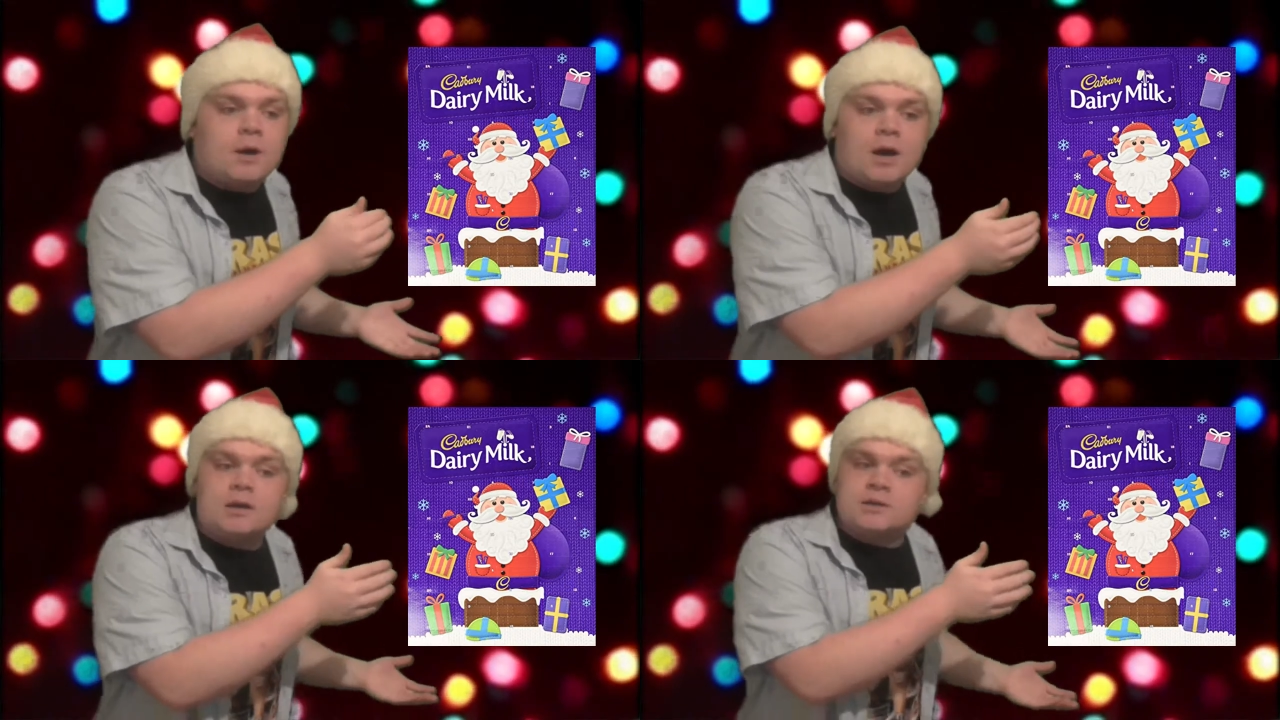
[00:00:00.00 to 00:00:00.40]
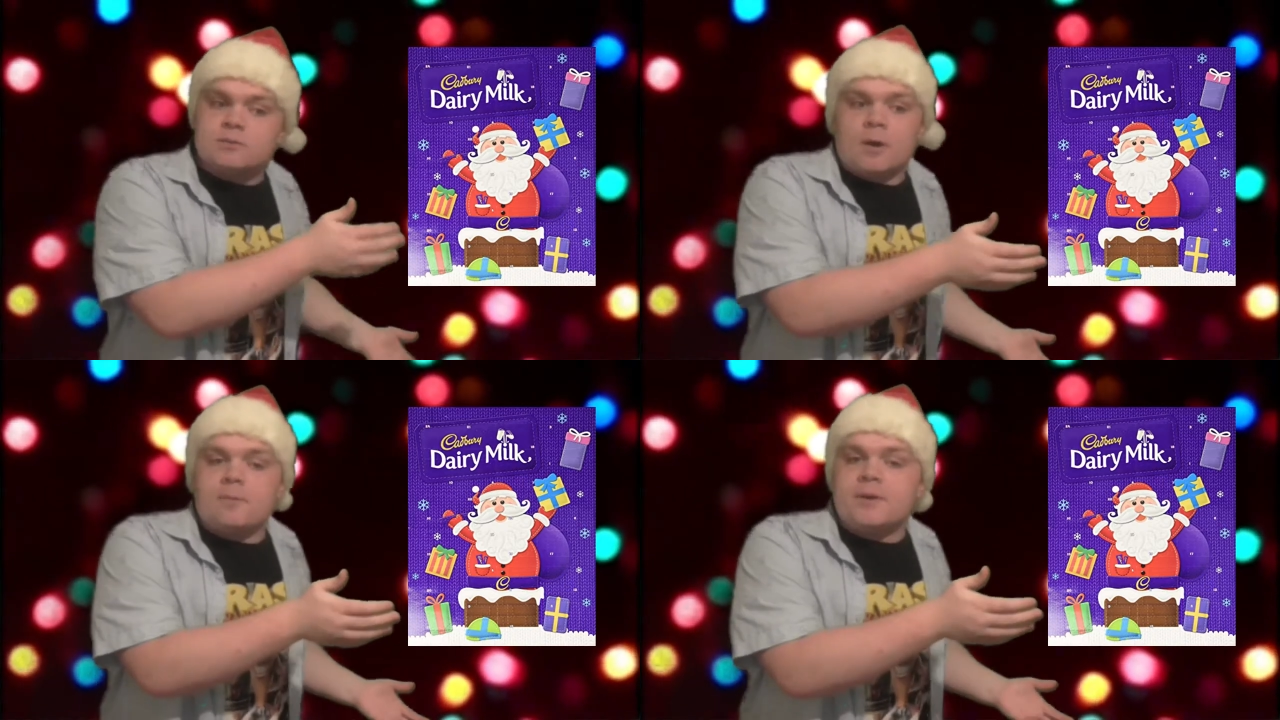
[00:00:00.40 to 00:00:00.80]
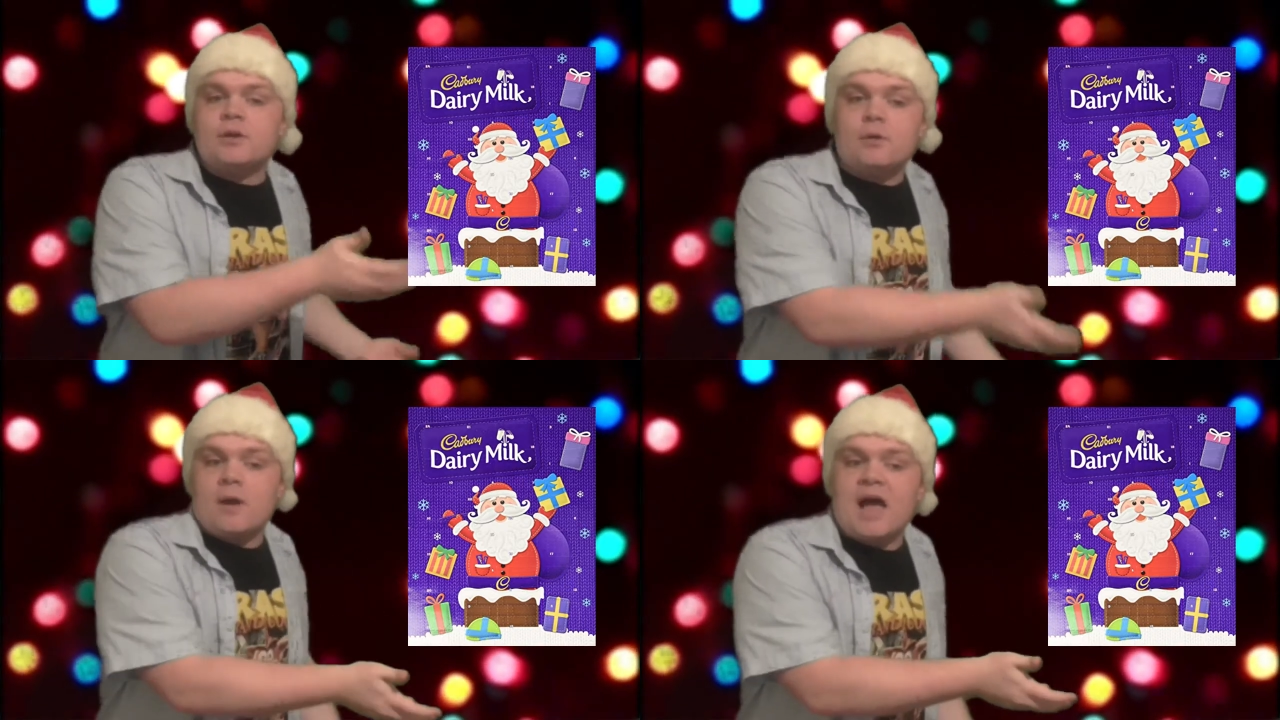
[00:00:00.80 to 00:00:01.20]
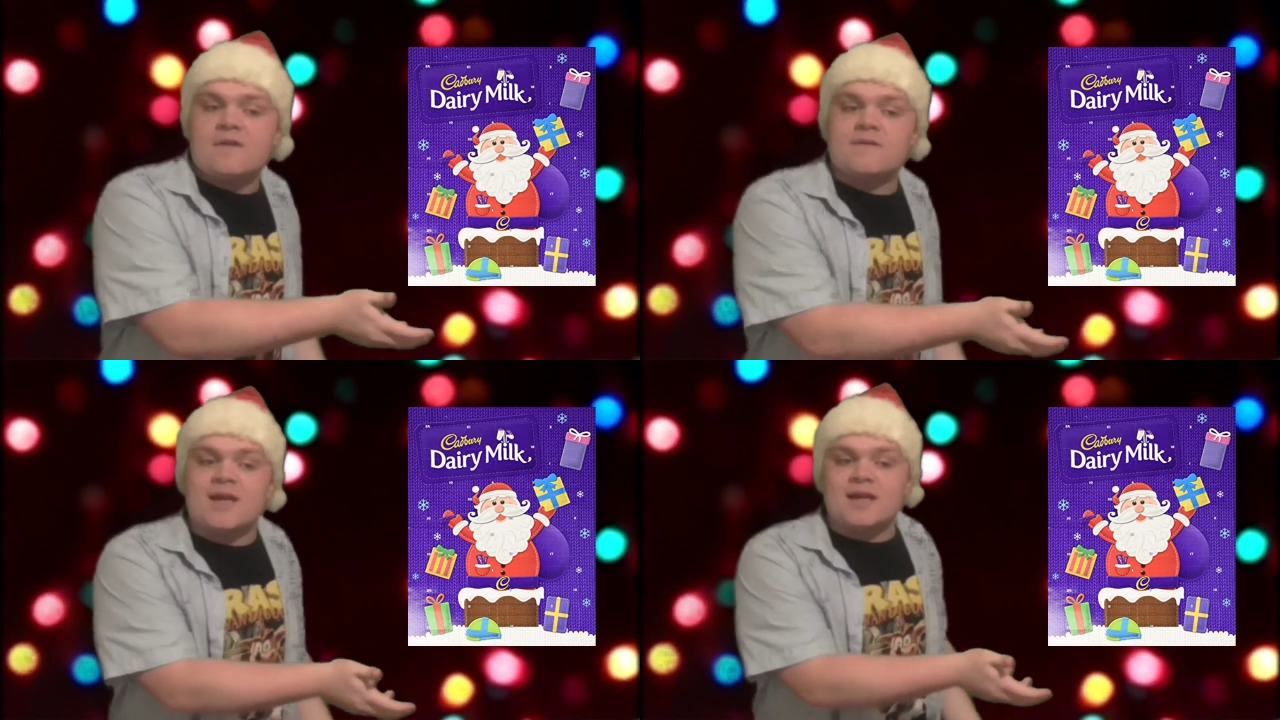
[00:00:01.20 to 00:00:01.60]
I swear we do
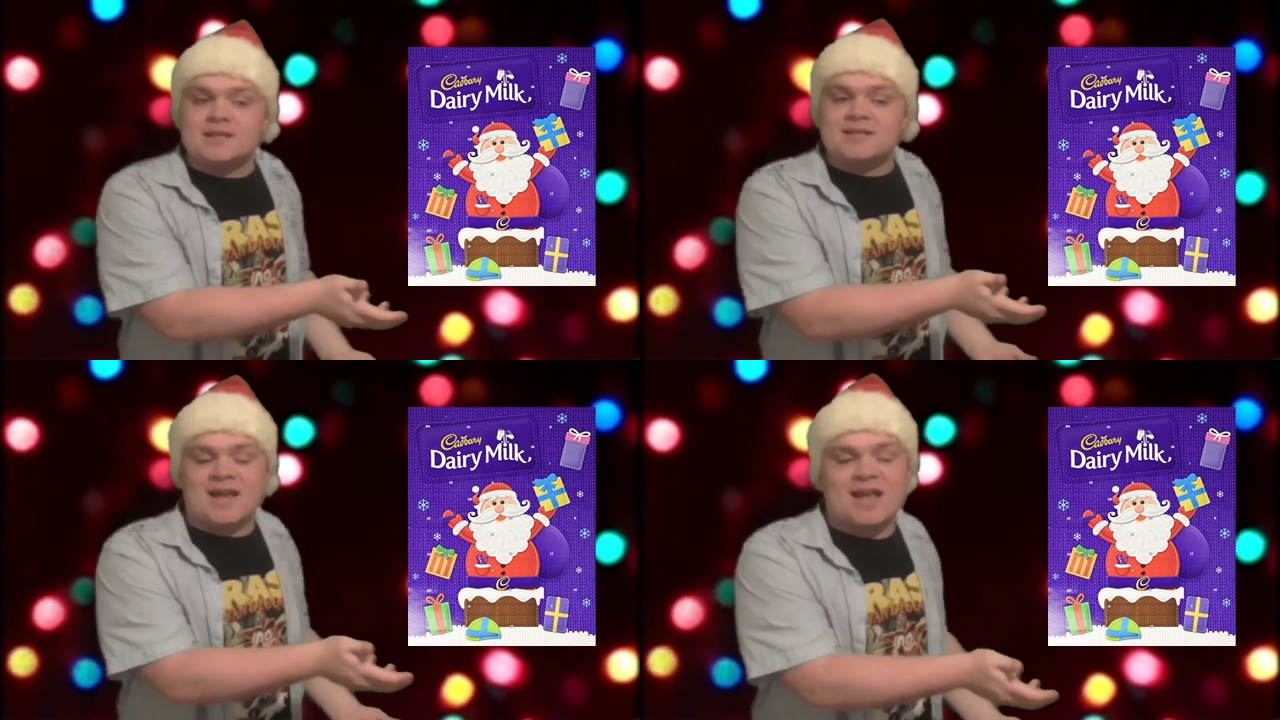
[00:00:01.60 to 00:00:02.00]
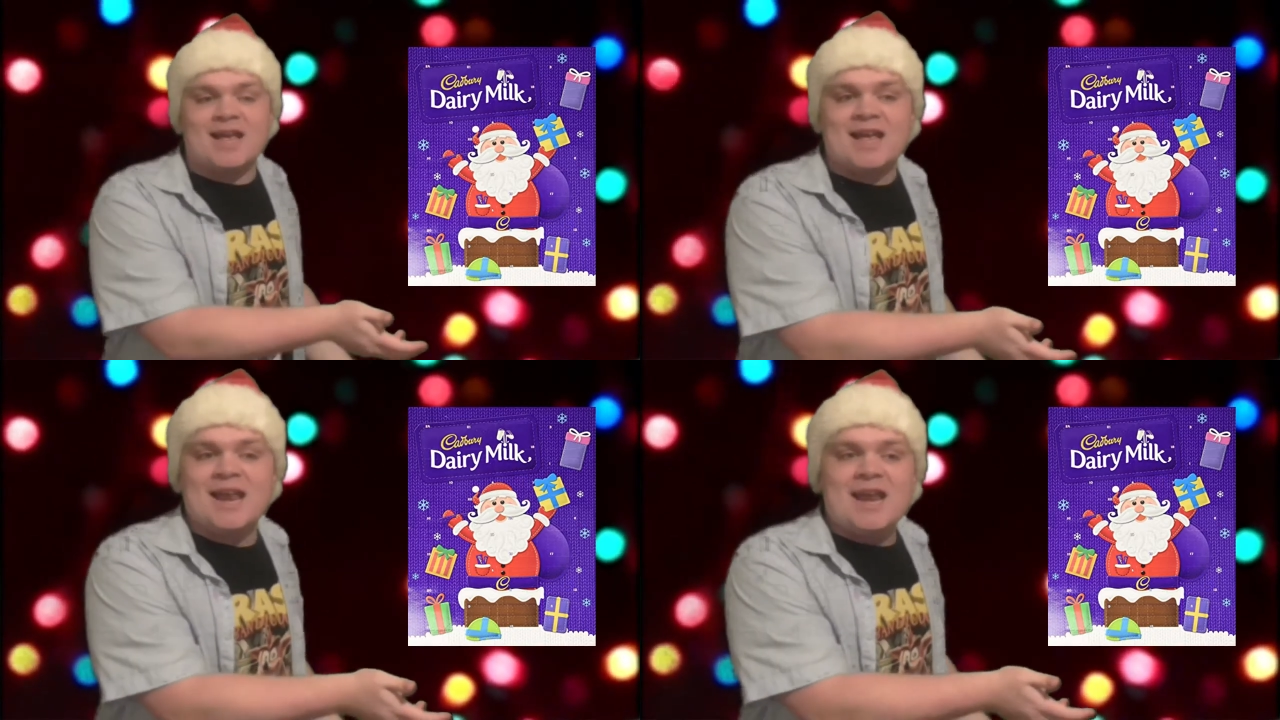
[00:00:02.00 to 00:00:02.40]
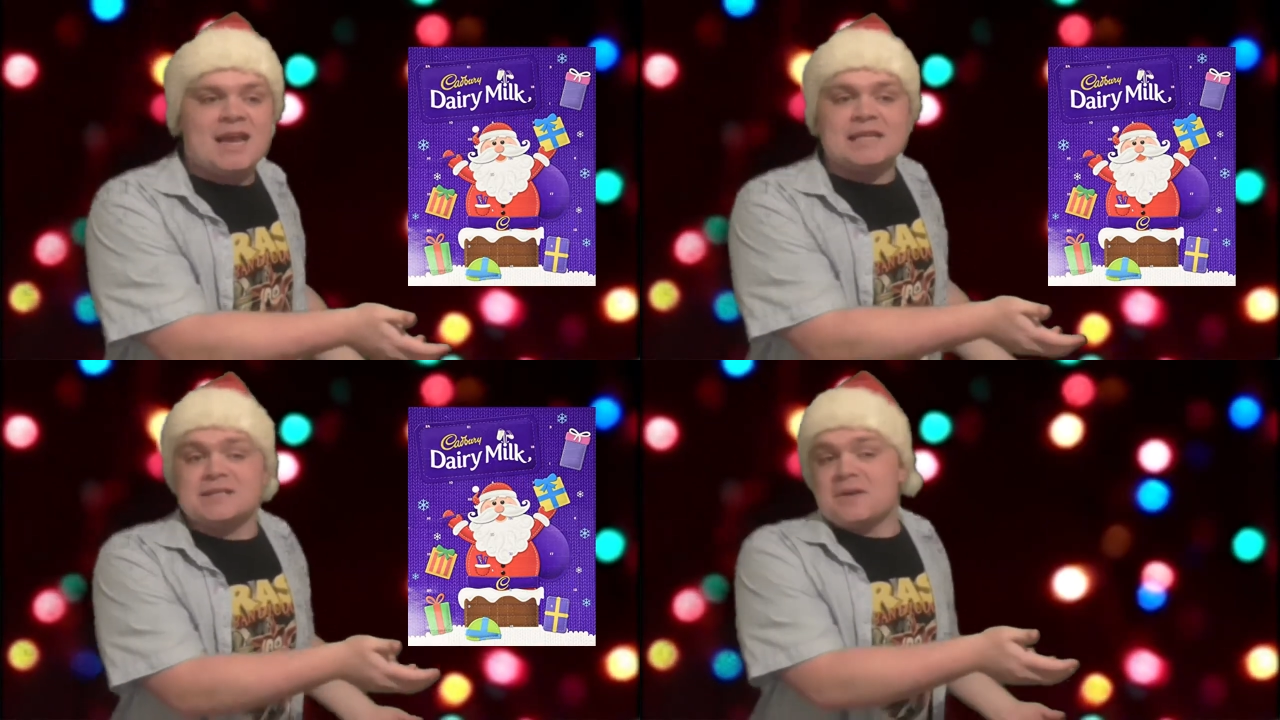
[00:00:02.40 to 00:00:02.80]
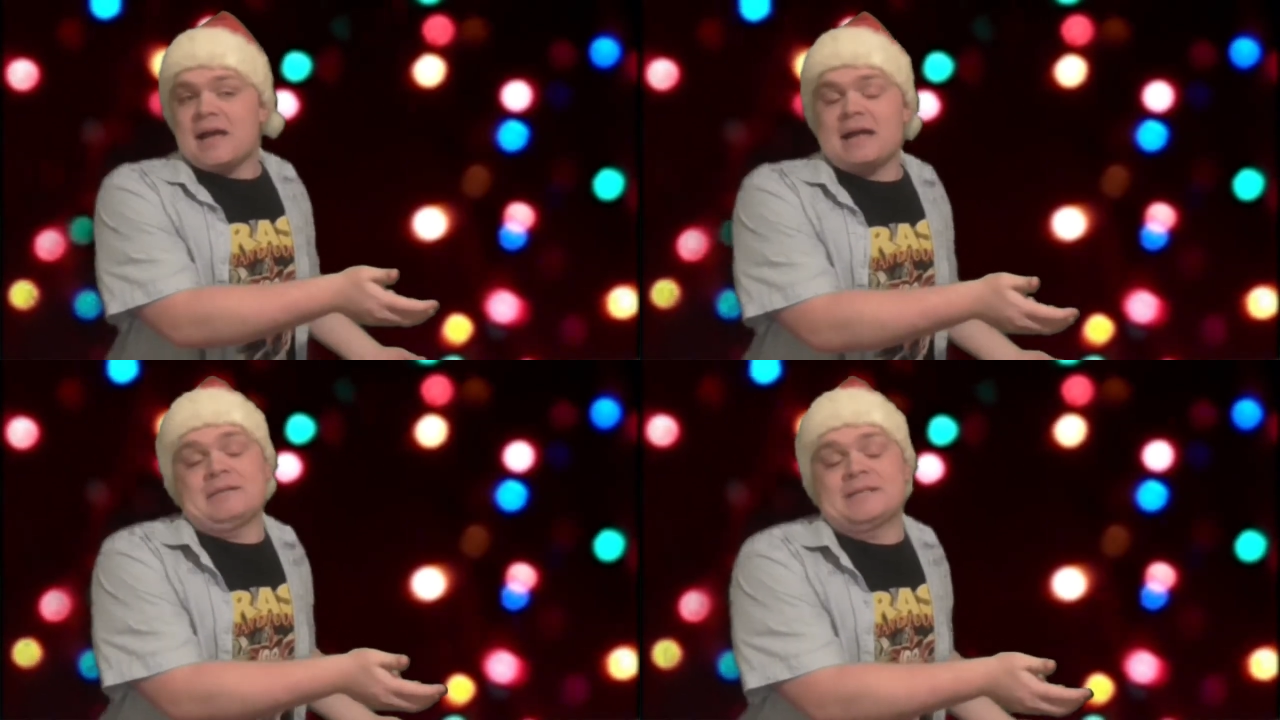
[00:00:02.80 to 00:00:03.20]
have it. It's not
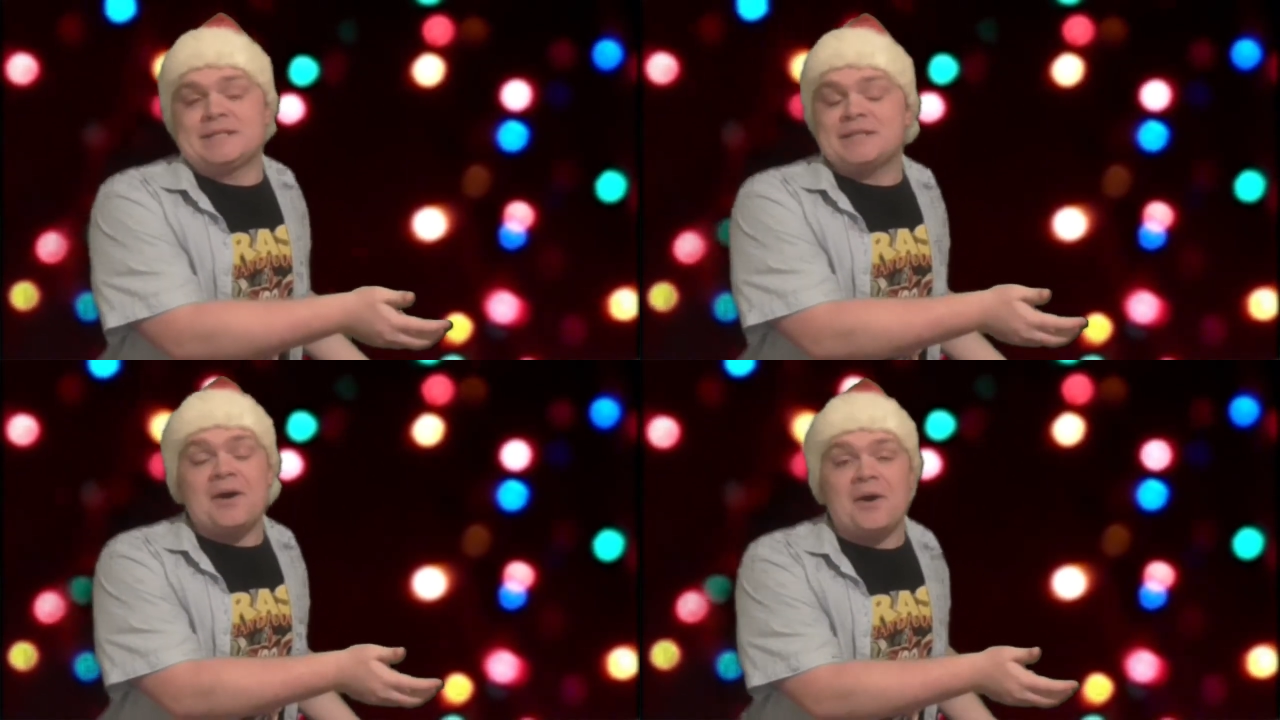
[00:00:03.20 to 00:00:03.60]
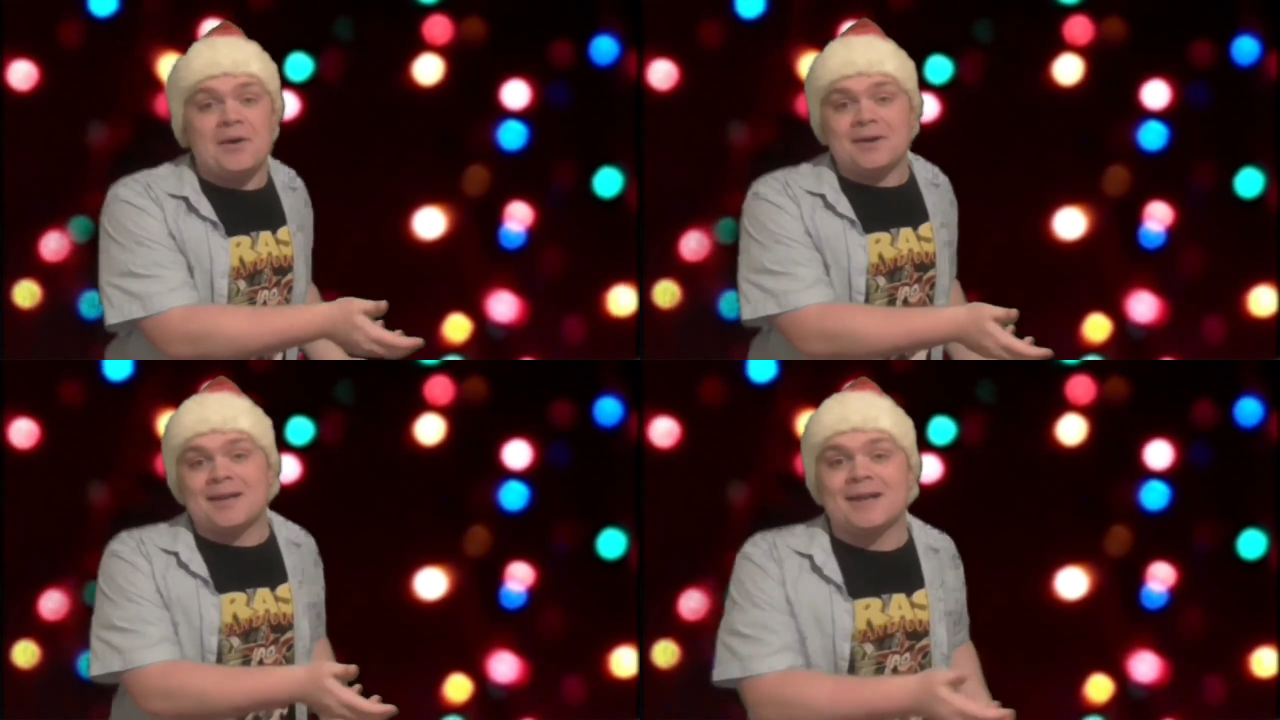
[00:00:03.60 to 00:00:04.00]
out of stock.